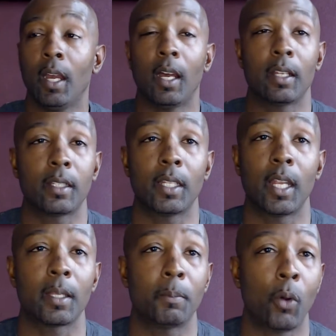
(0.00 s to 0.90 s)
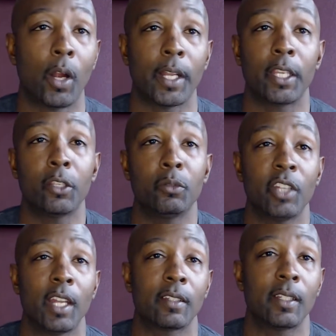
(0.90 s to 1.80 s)
to the other party, and you
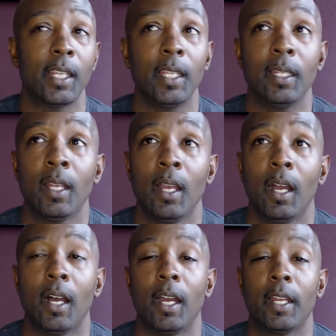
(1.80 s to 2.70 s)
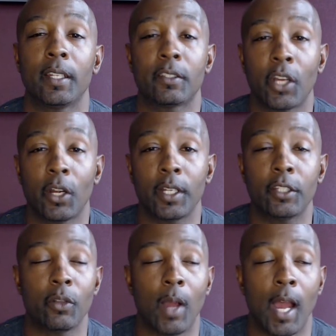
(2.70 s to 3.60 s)
just need an attorney
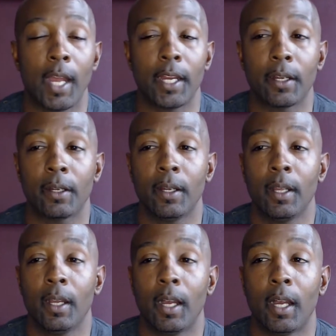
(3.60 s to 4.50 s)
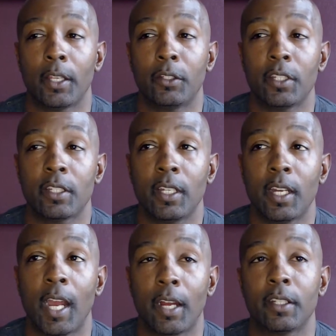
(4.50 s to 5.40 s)
to hire. You just need to
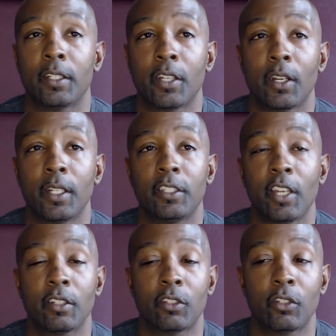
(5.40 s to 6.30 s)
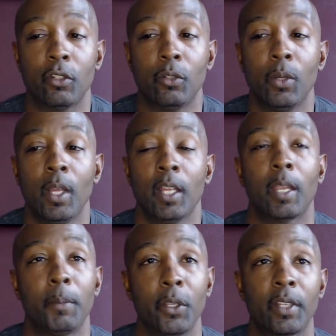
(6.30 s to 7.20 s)
hire an attorney just to
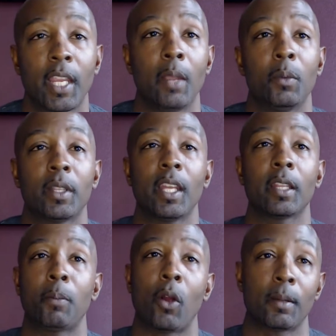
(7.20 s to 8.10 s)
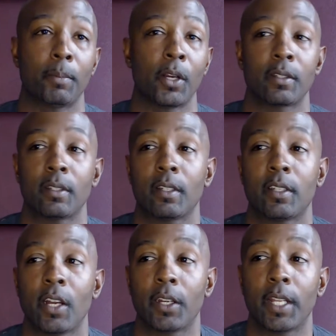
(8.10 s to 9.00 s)
communicate with the other person's
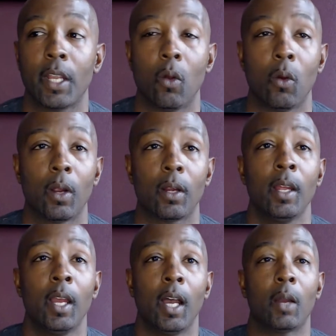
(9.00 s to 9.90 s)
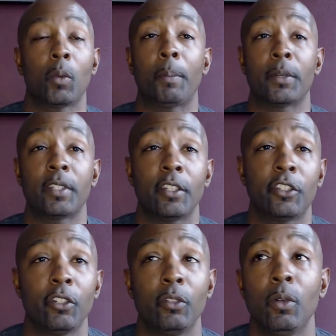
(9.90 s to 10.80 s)
attorney, or represent
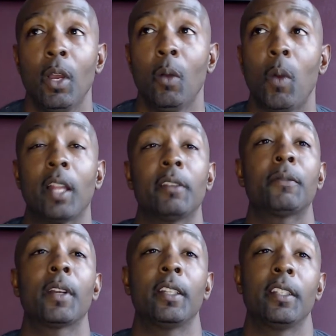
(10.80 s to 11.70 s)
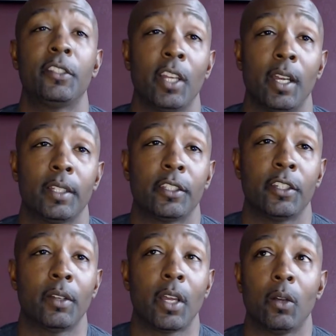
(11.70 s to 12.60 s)
you while in front of the judge.
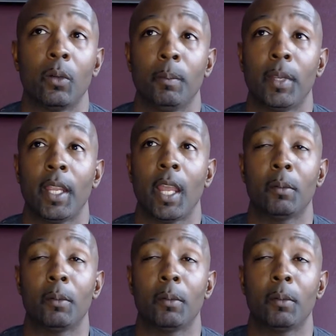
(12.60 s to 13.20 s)
Be able